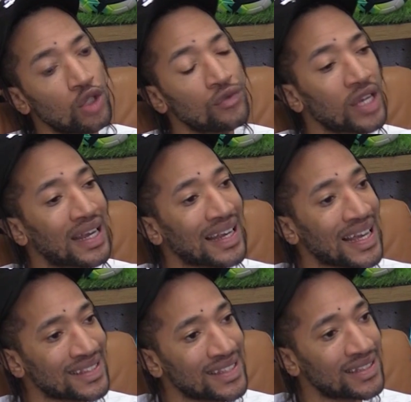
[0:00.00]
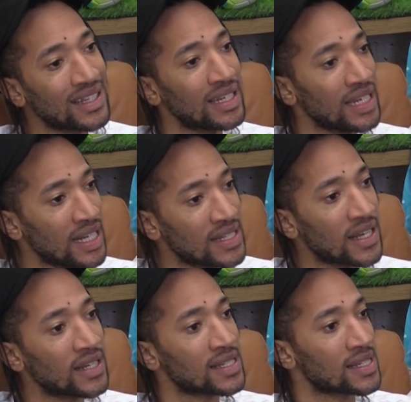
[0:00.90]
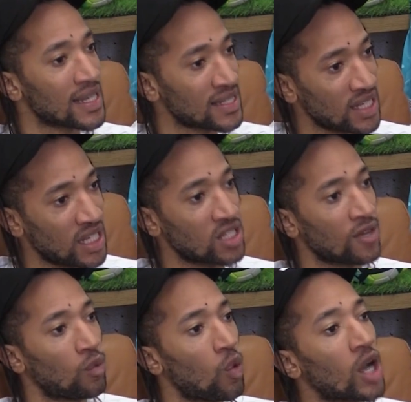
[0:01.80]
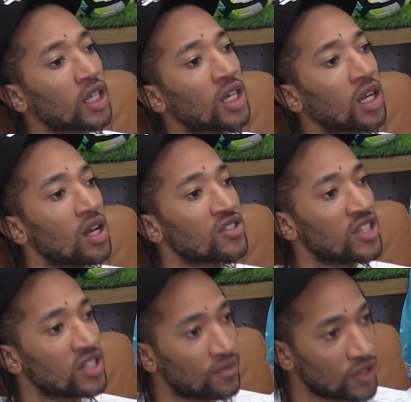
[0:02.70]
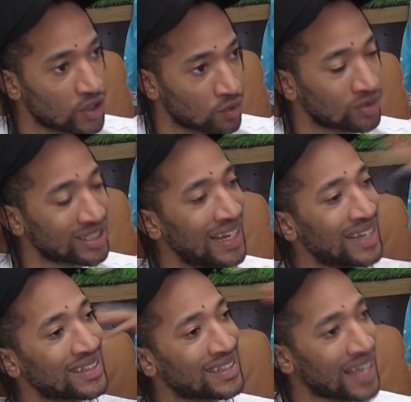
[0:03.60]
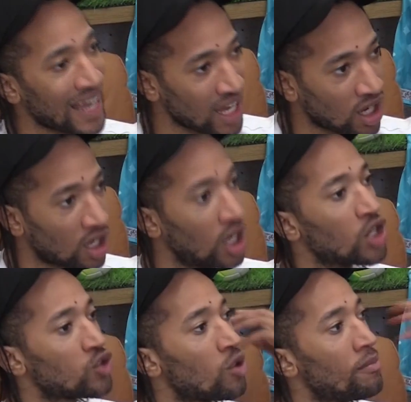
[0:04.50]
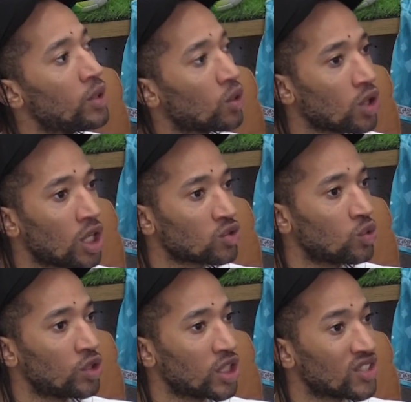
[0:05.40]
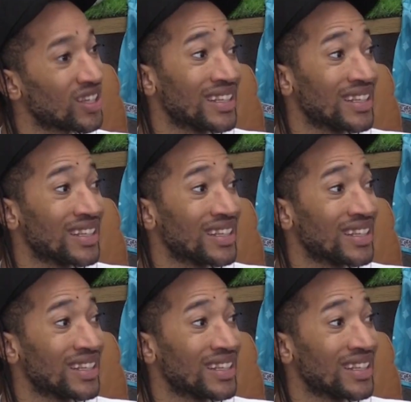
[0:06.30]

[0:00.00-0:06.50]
You've neglected the needs and necessities of working class individuals to cater to a middle class audience